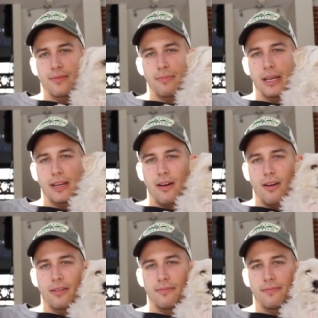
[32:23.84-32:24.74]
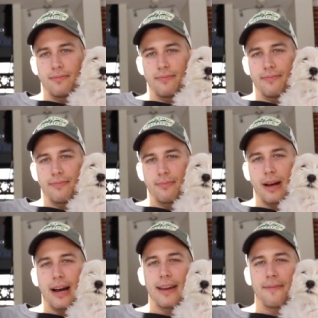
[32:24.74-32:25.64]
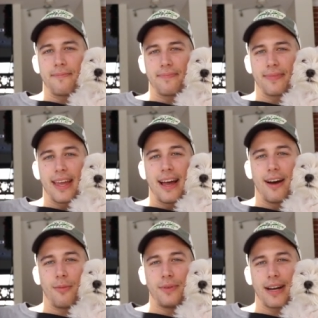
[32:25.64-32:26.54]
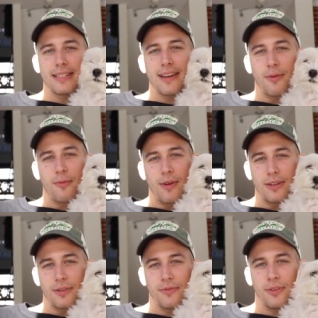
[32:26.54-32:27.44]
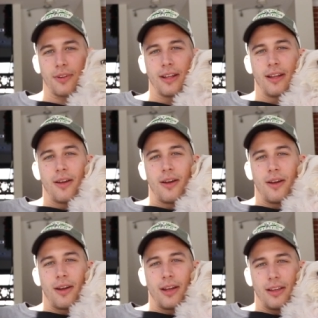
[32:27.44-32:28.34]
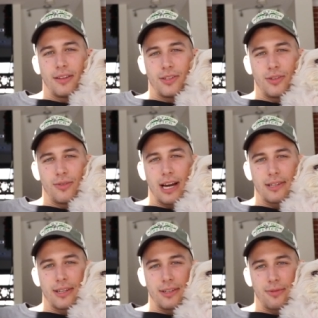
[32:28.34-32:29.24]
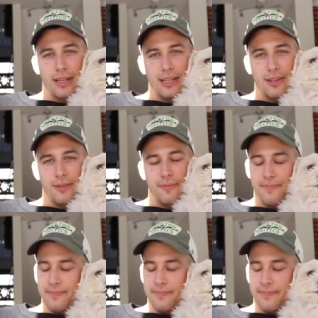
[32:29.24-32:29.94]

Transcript: Big yawn. Bye. I hope you guys have a wonderful 2022.